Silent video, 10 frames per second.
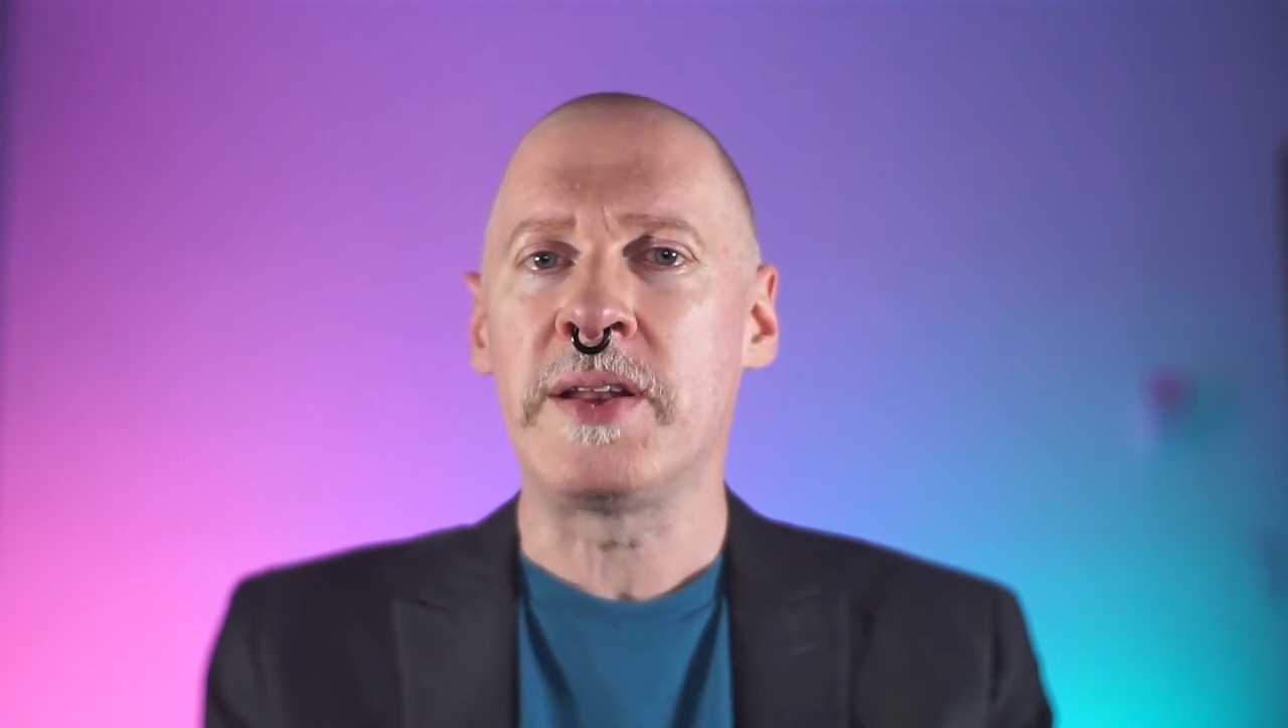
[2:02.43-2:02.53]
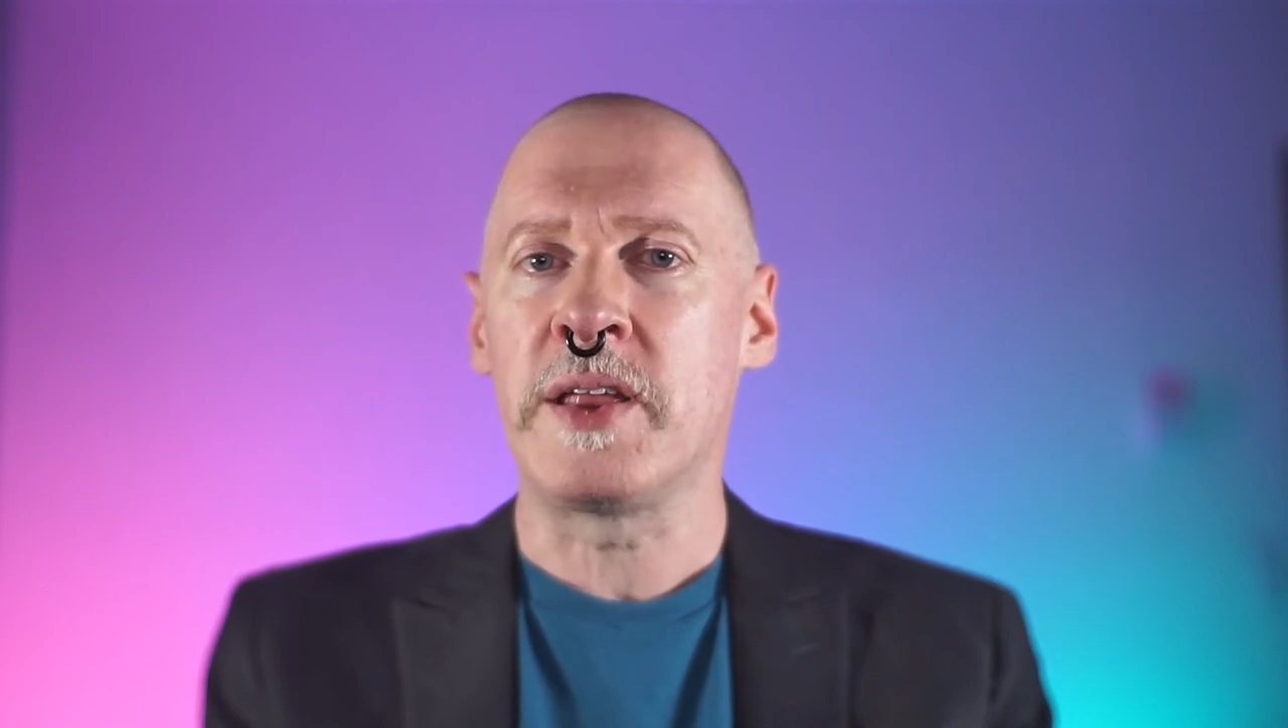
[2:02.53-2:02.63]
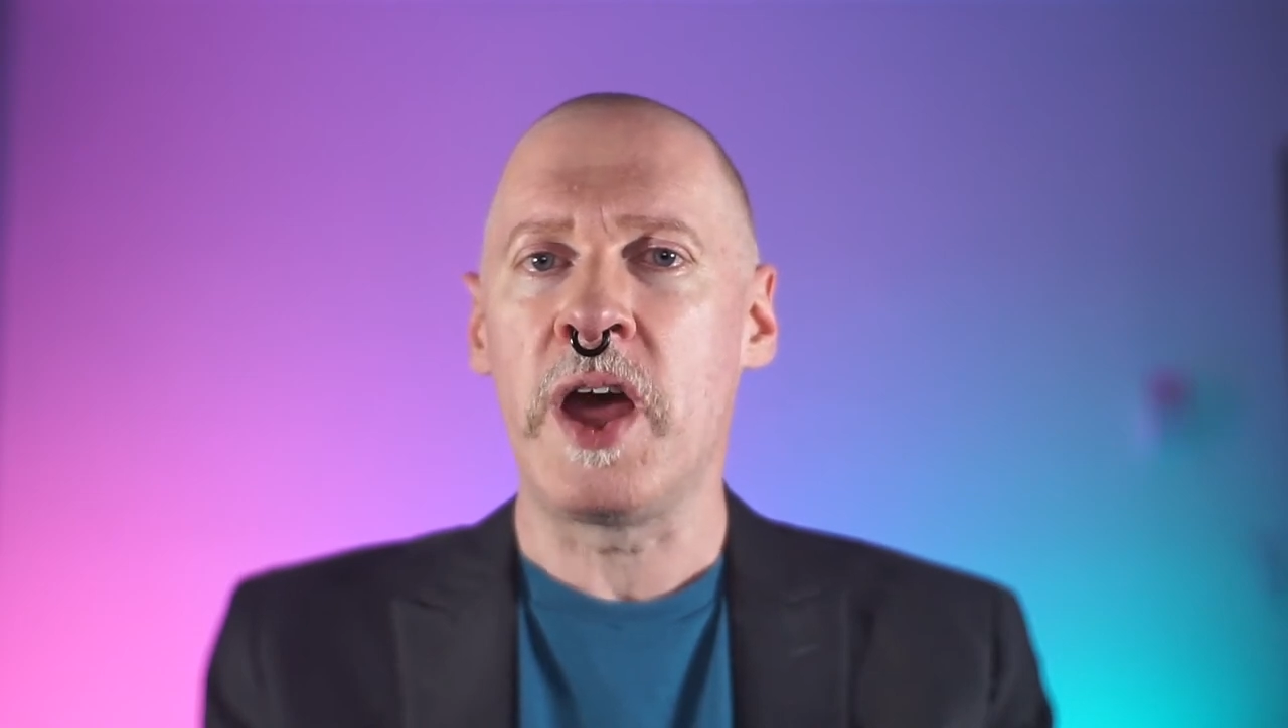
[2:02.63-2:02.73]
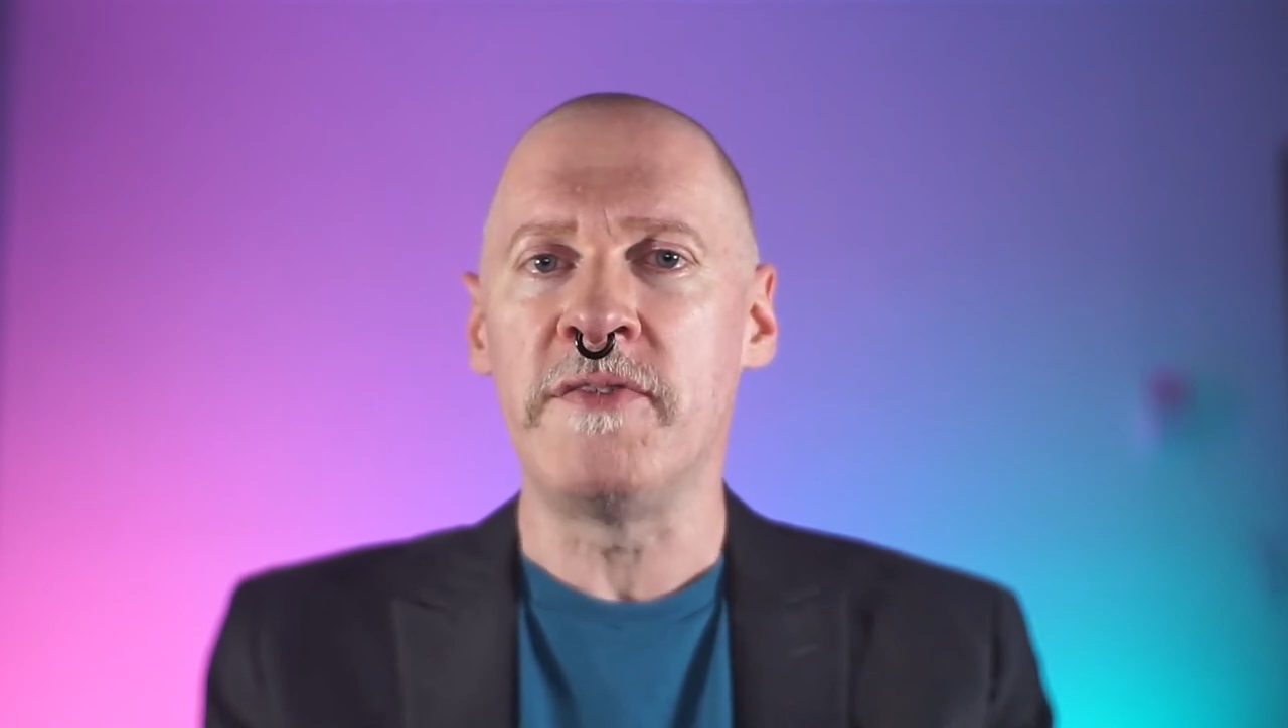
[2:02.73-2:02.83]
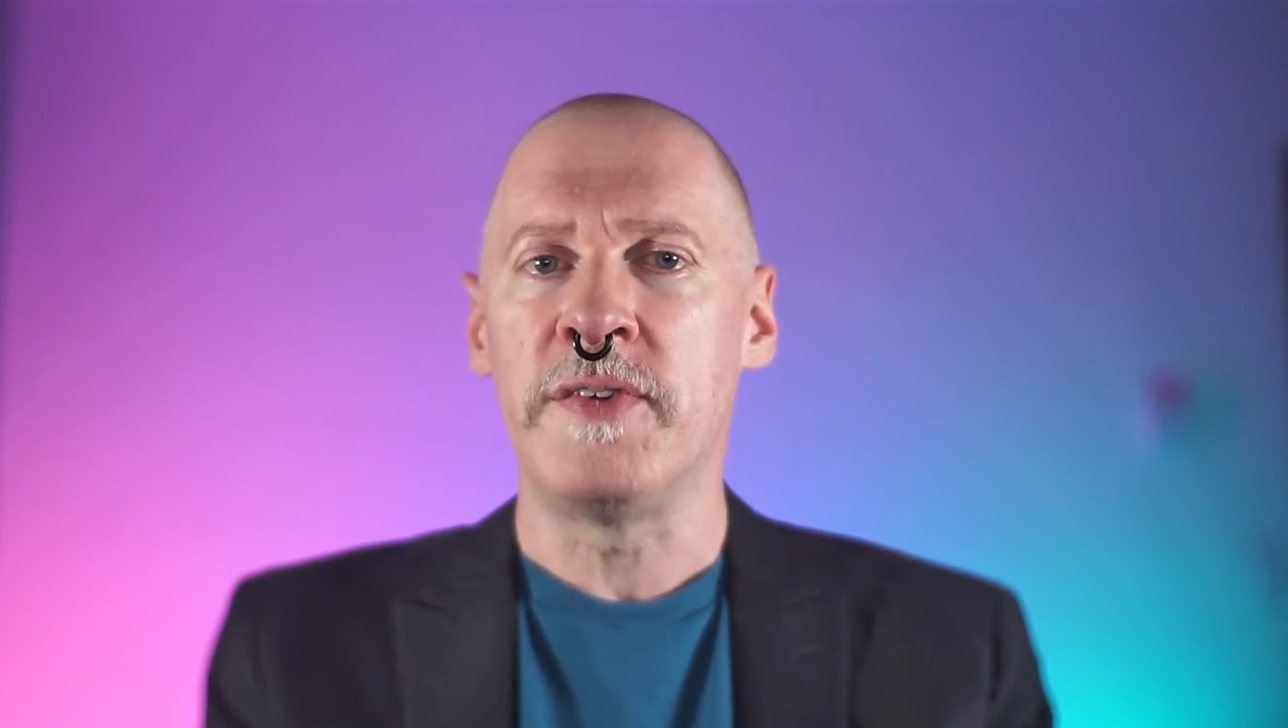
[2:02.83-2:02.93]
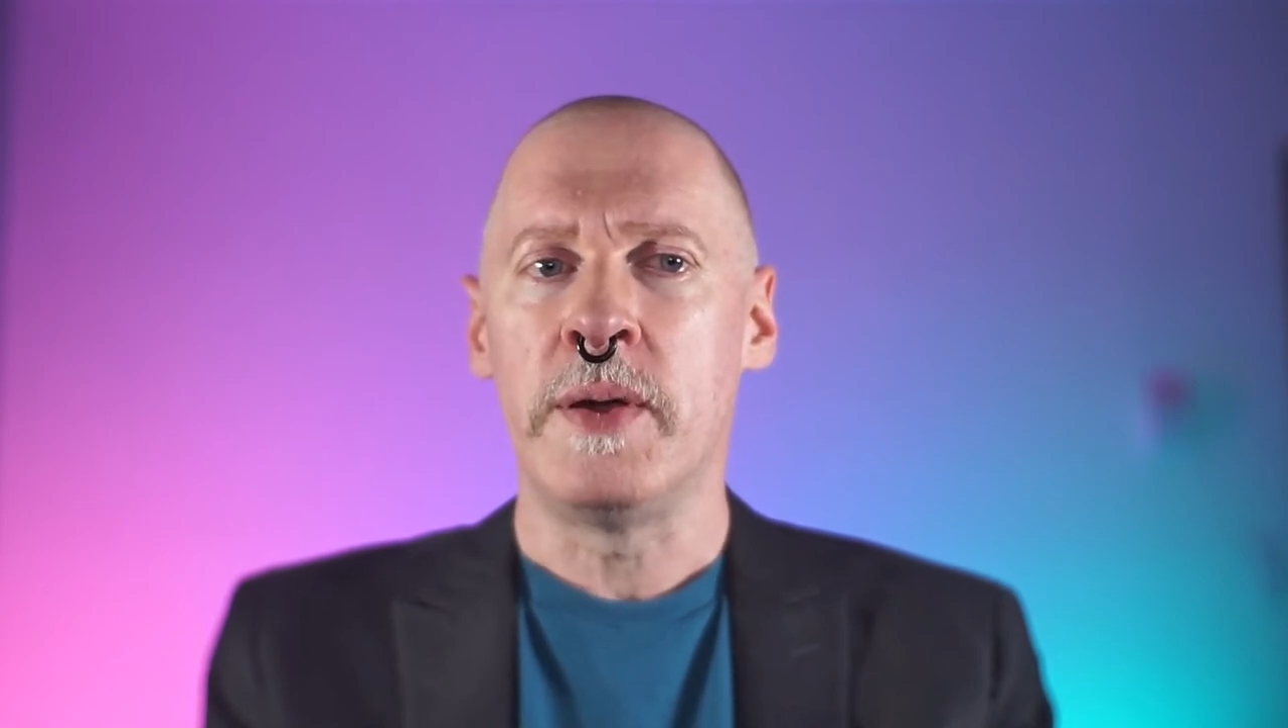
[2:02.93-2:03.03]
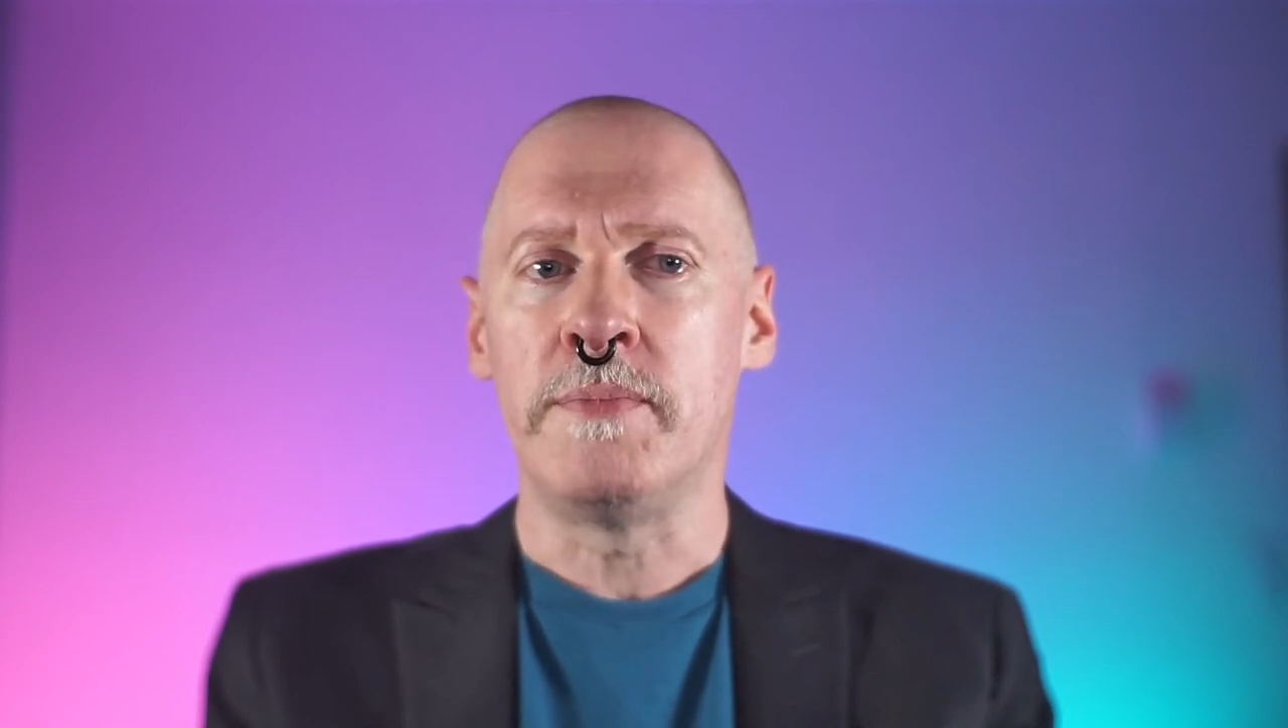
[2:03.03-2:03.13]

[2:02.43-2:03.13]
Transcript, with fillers: that I've